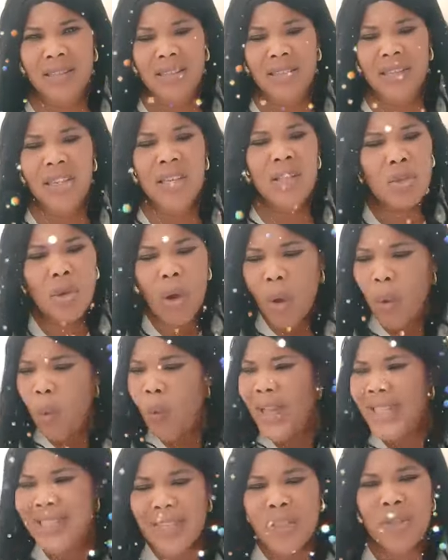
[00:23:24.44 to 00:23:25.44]
He talk
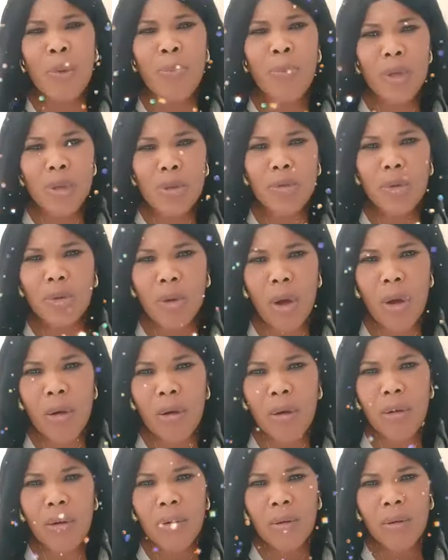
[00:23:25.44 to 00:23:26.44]
what he's supposed to
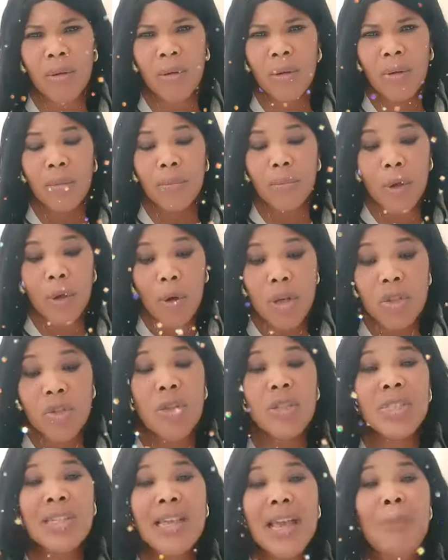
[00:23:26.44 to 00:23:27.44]
talk. Because
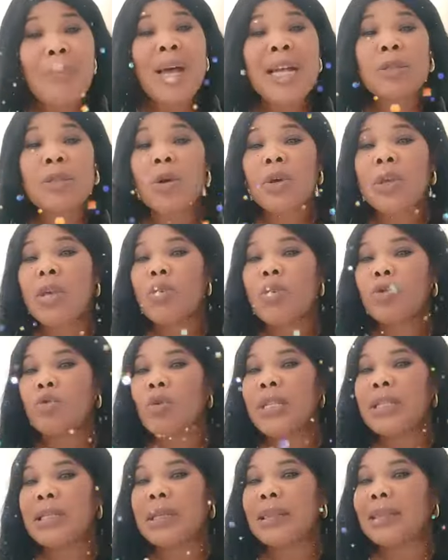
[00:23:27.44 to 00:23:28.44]
of say about don't give you
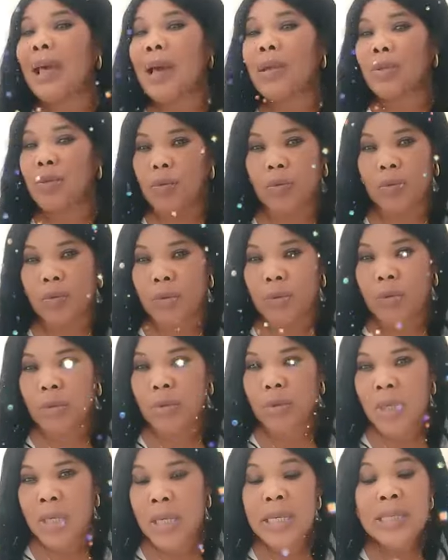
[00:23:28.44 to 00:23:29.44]
20,000.
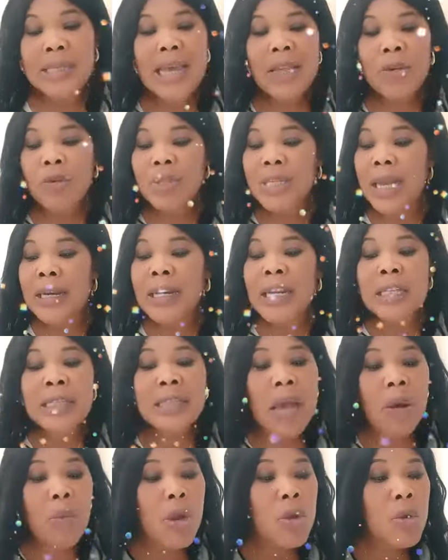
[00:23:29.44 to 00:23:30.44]
He tell you, say
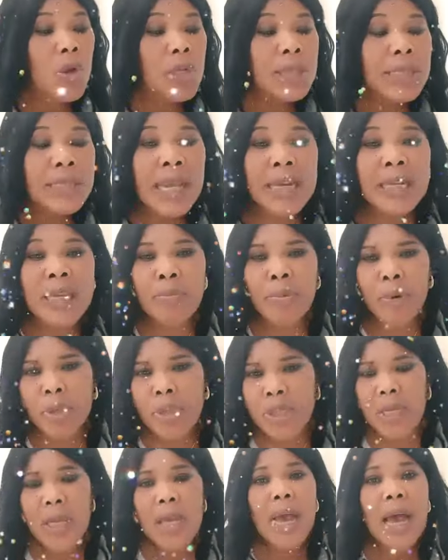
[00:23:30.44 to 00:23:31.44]
anytime when you see
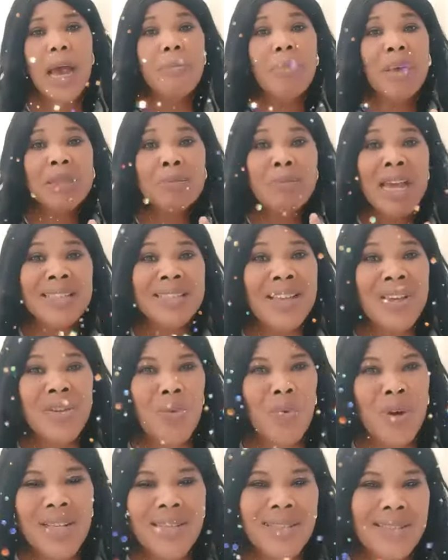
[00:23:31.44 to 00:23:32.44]
anybody, about me, I tell you
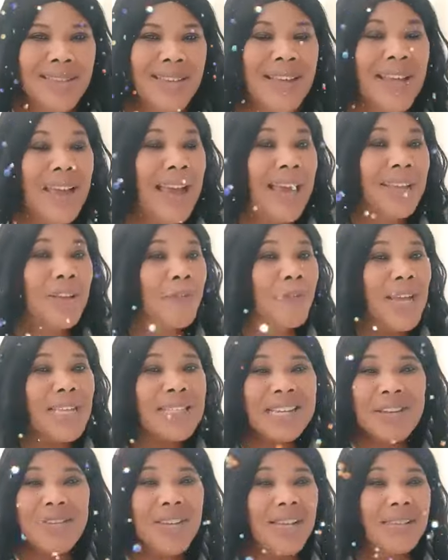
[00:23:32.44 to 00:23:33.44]
one thing. I don't
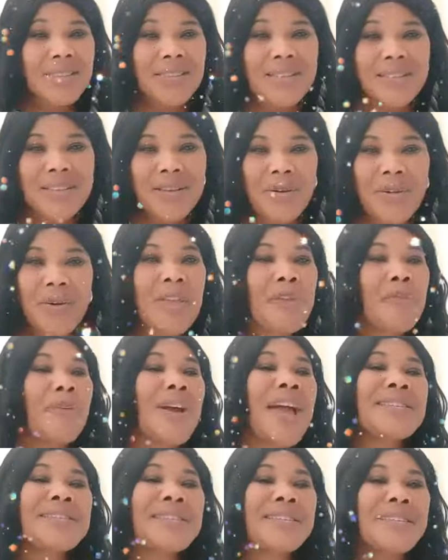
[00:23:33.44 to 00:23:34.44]
tell you yesterday, if
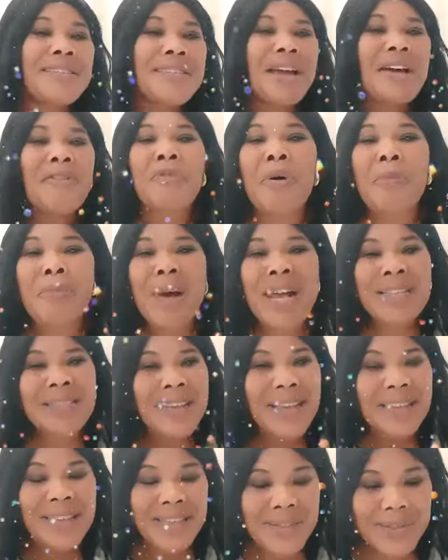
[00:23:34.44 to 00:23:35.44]
I sit down for a bad
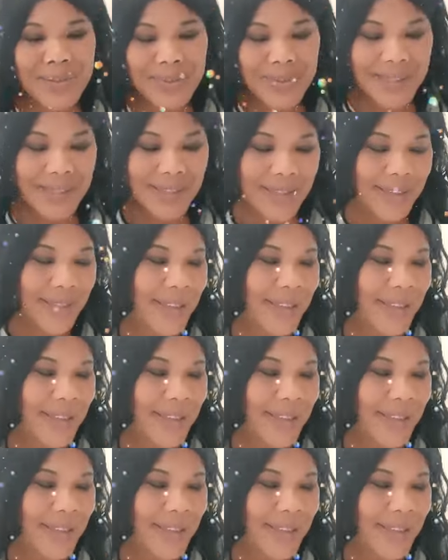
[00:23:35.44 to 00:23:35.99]
circle something,